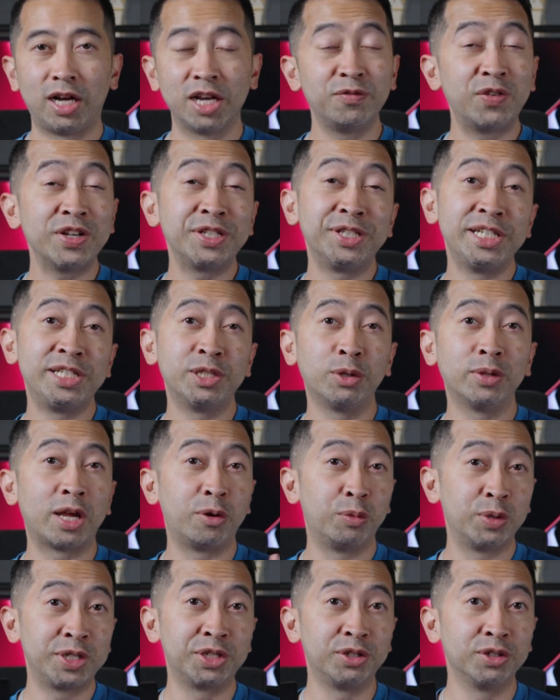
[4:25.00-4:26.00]
I eventually sold that
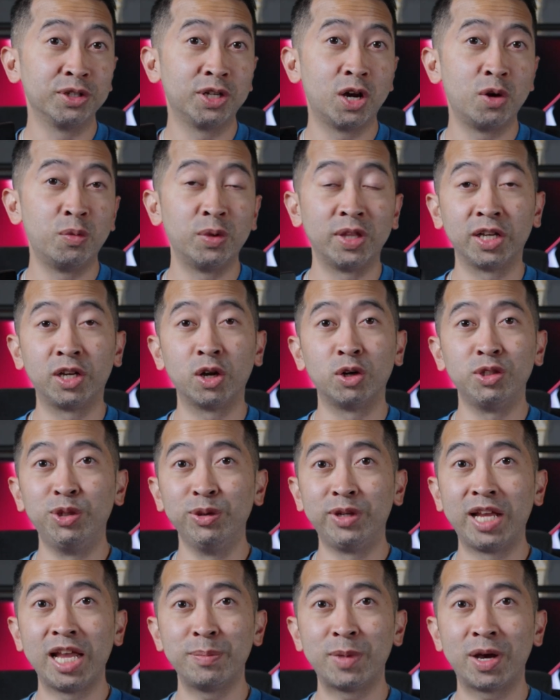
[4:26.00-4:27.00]
original GO when the GO
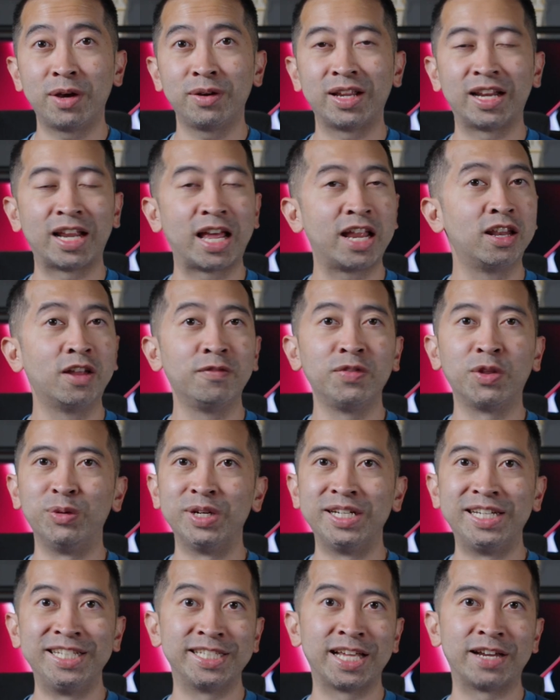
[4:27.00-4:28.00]
2 came out, and I loved the
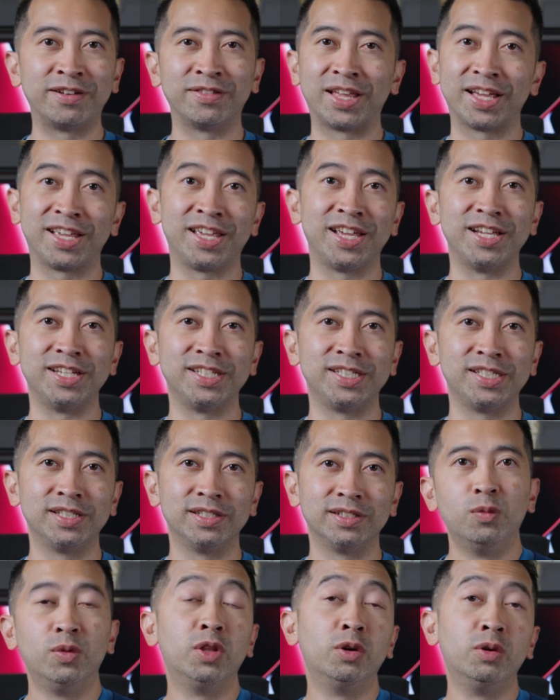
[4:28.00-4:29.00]
redesign of that case.
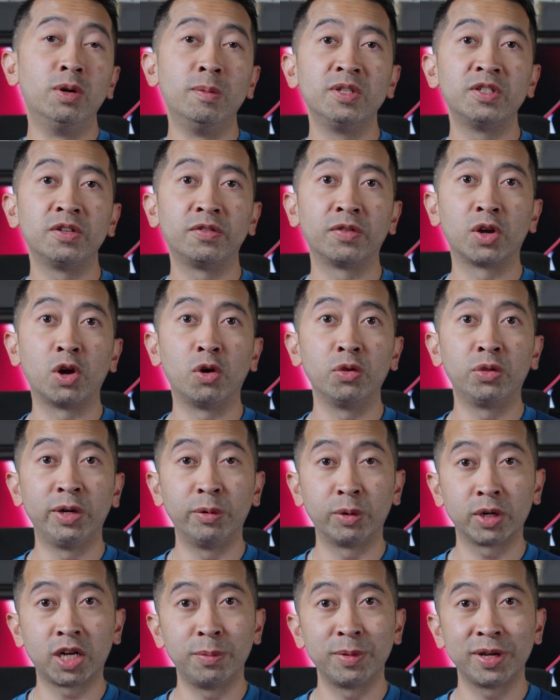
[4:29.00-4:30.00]
When the rumors of the GO 3
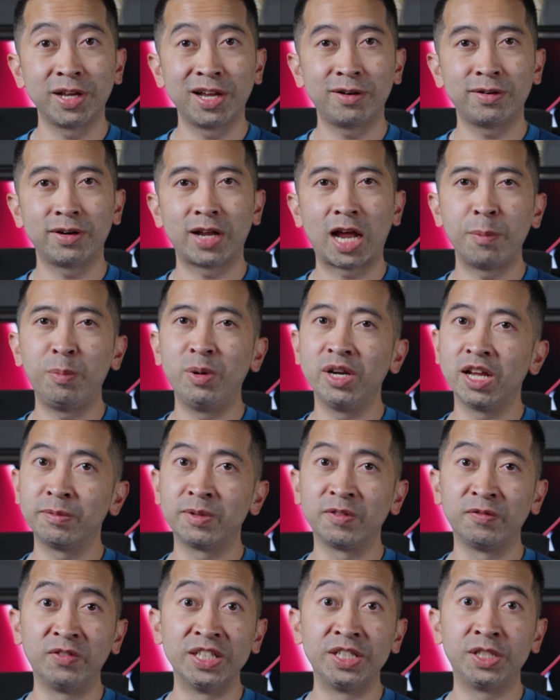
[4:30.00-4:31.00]
were coming out, I
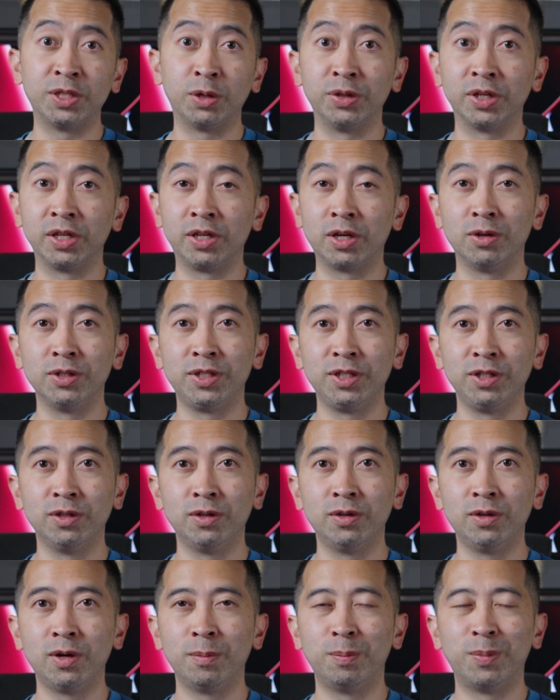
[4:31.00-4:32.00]
preemptively sold the GO
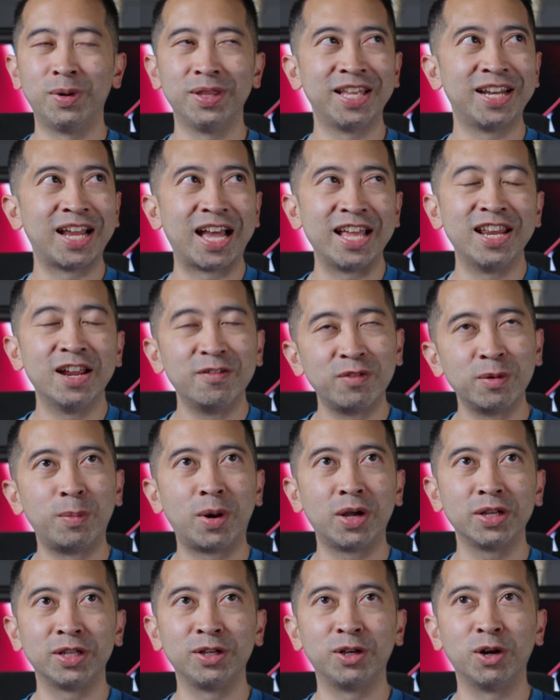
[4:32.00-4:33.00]
2, but then I never
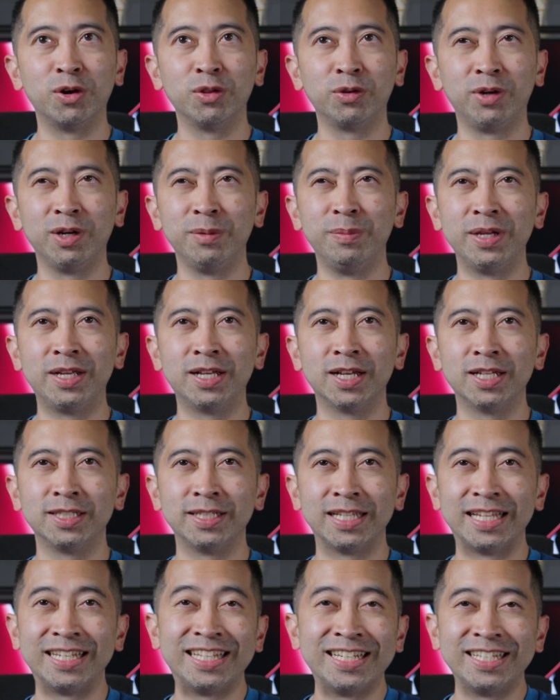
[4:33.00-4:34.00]
bought the GO 3
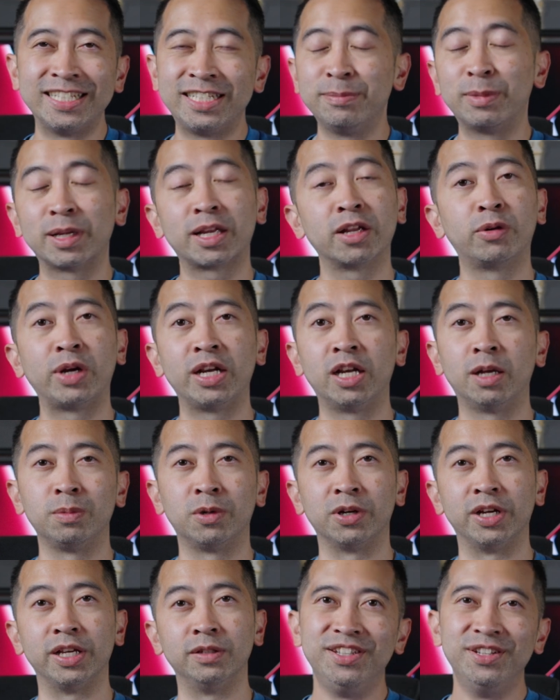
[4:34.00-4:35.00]
because it didn't seem like a great
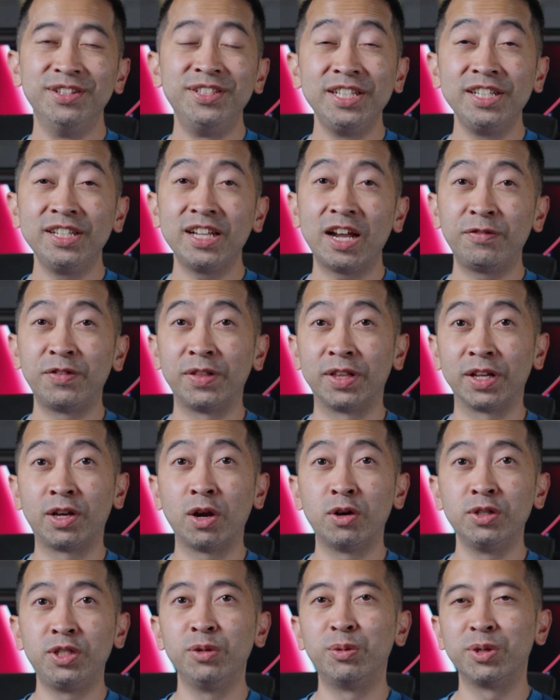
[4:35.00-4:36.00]
upgrade. You see, after the
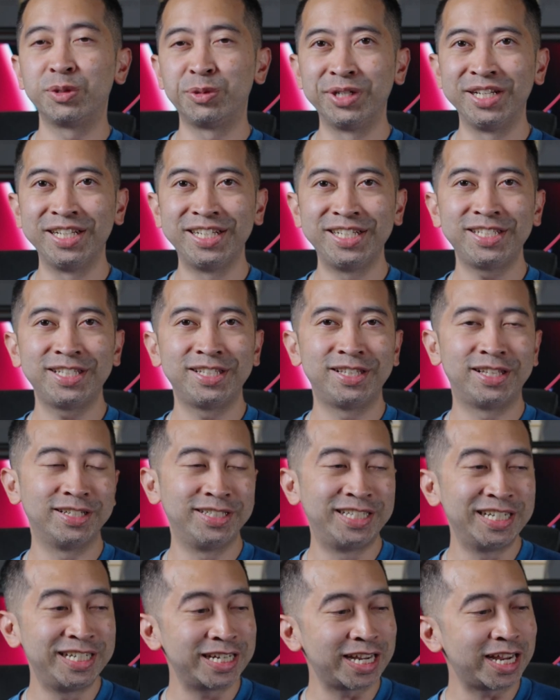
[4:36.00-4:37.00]
GO 2 was released, the
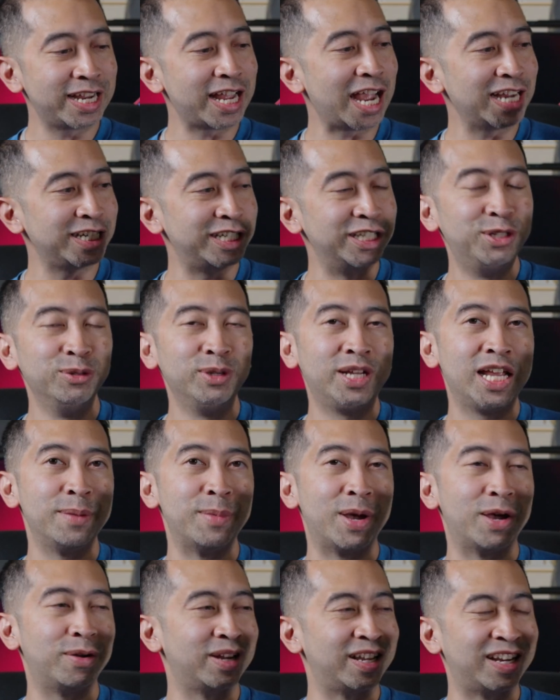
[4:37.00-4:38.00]
DJI Action 2
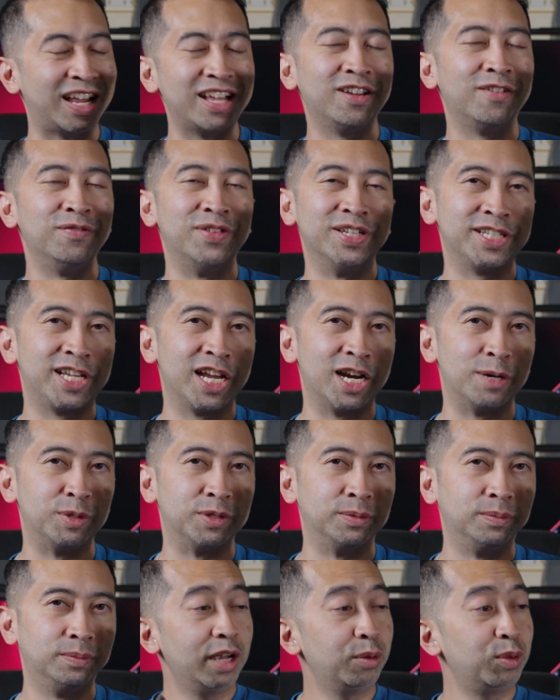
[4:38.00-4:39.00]
came out, and I love this
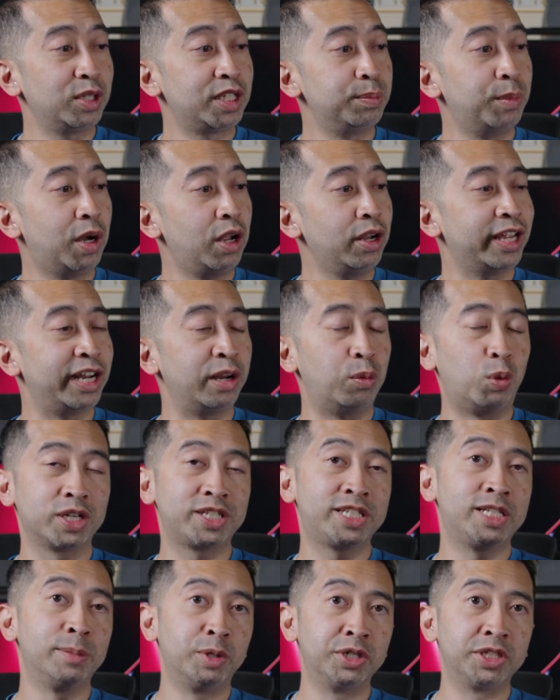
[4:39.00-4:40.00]
camera. It was small and it worked
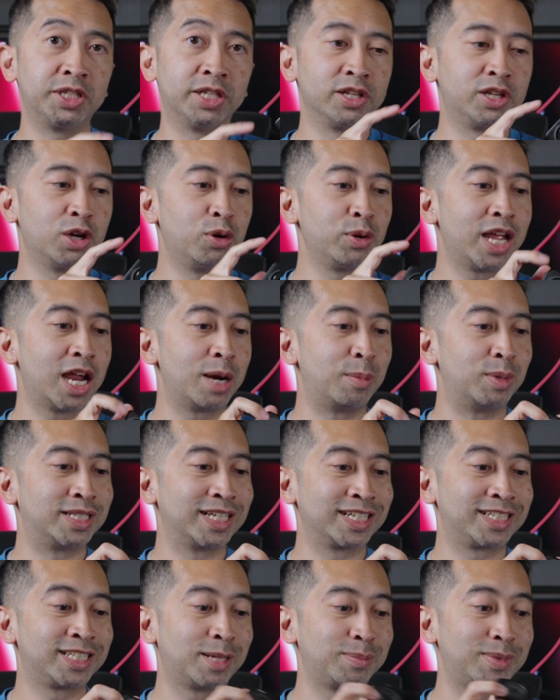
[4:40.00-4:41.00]
similar to the GO
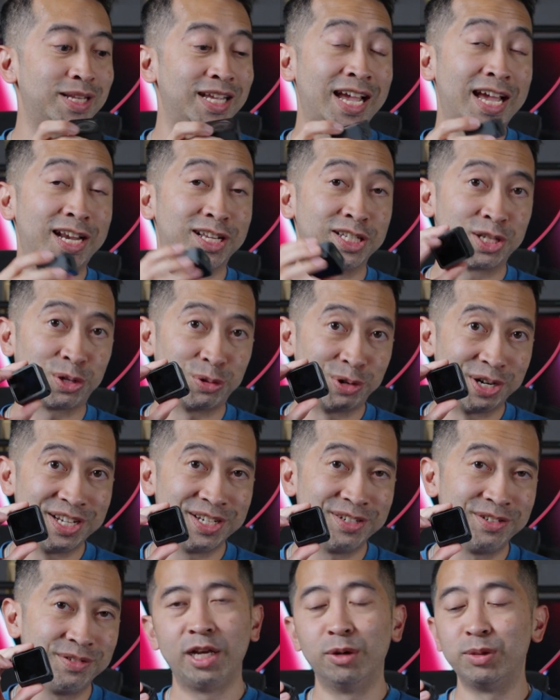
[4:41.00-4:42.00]
cameras, except it had a
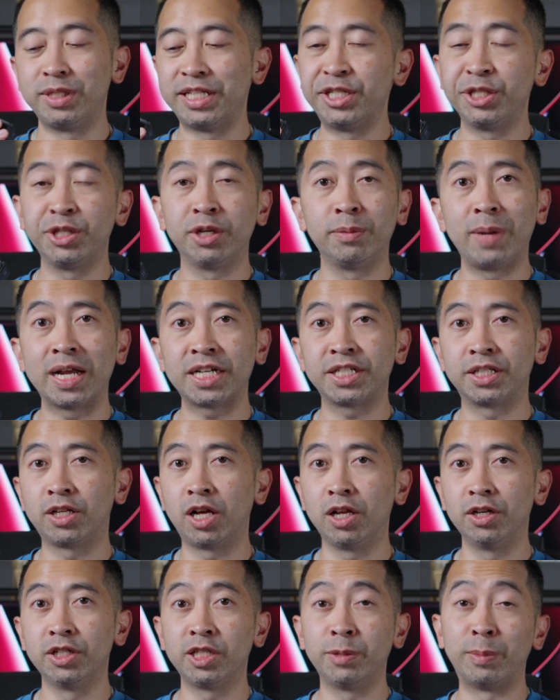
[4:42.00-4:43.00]
screen. It was easier to match the
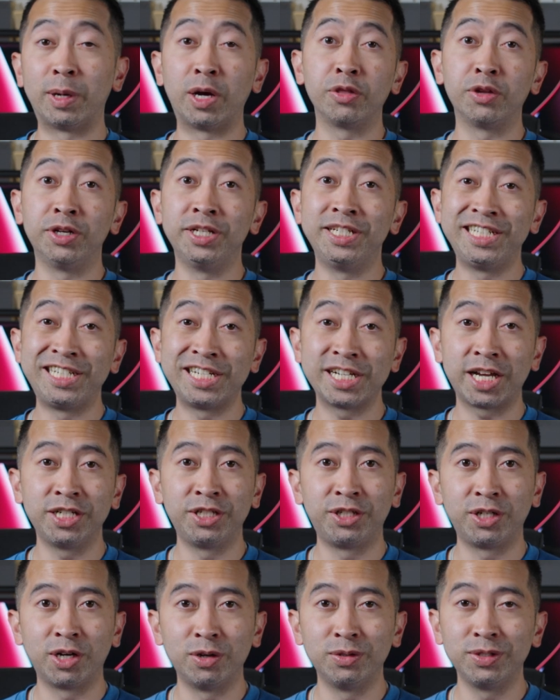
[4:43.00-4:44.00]
colors to my other DJI
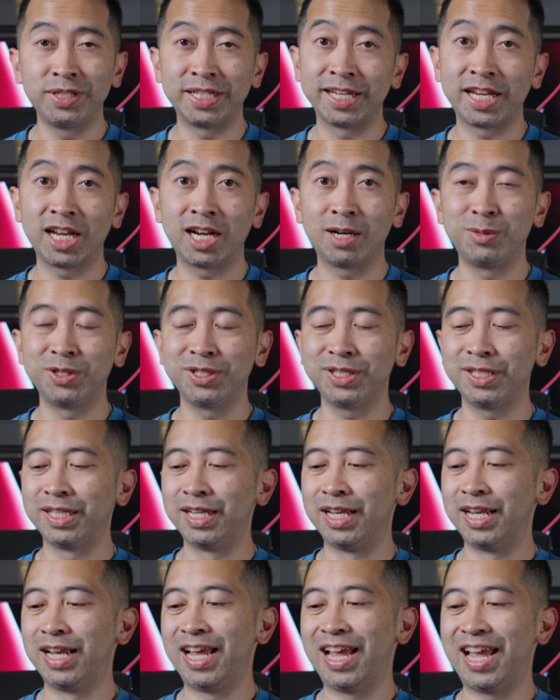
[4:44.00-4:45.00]
drones and cameras,
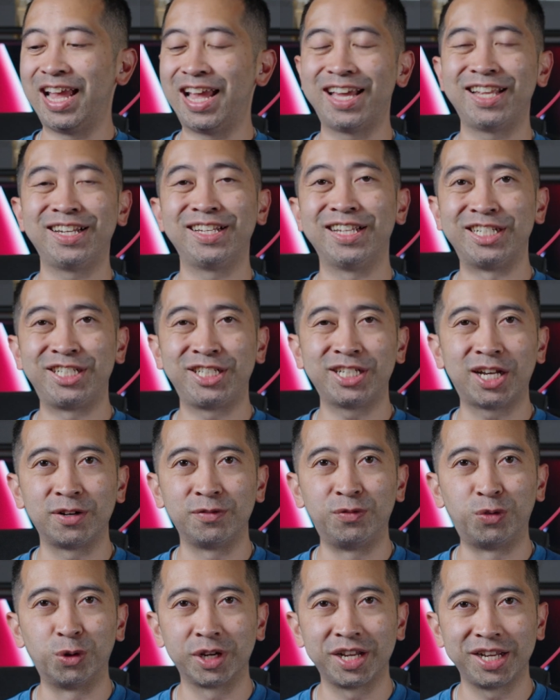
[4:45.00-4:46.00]
and it shot
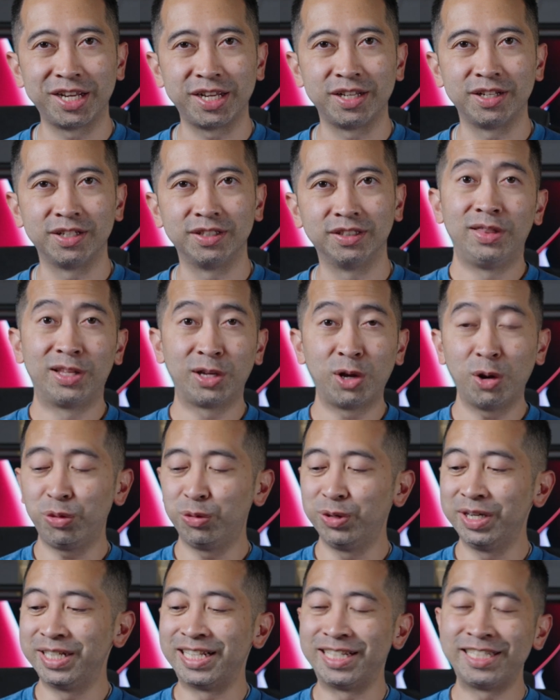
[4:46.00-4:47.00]
in 4K. The GO
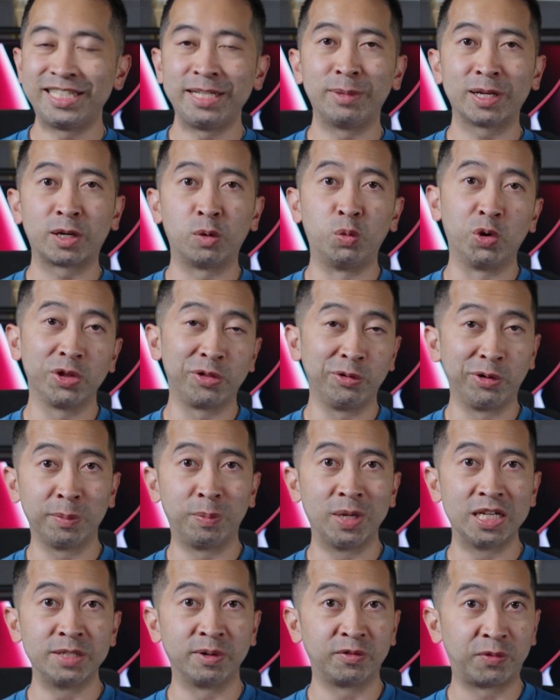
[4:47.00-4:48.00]
3 didn't seem like a worthy
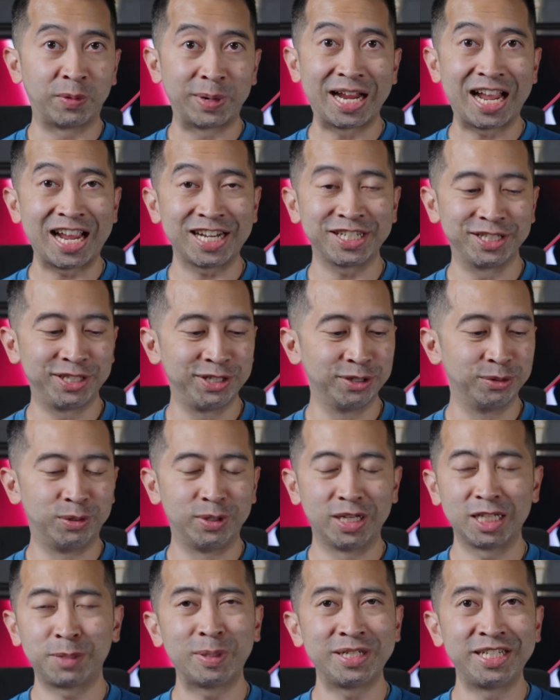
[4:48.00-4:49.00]
replacement for my Action 2,
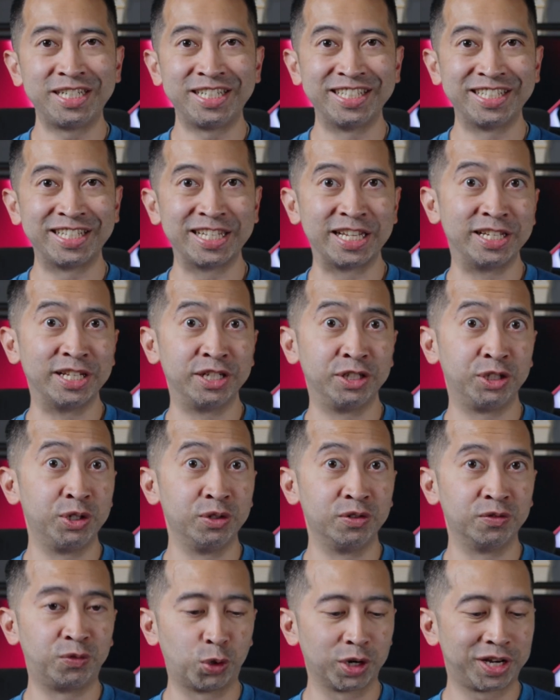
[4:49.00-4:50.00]
especially since it didn't
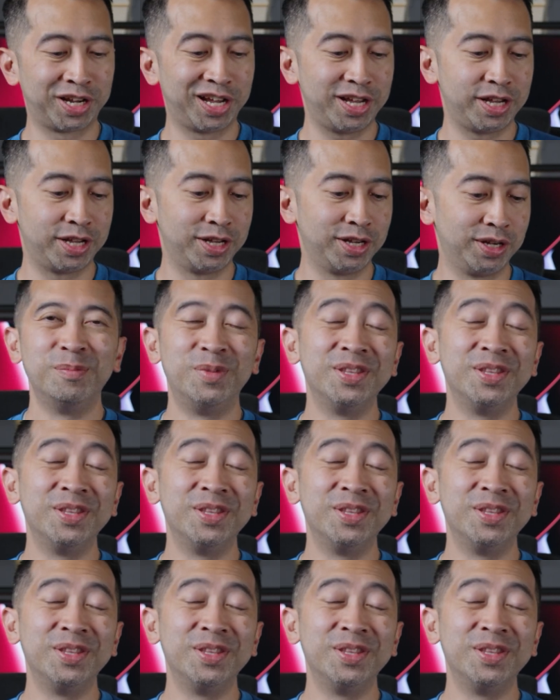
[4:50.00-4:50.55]
shoot in 4K.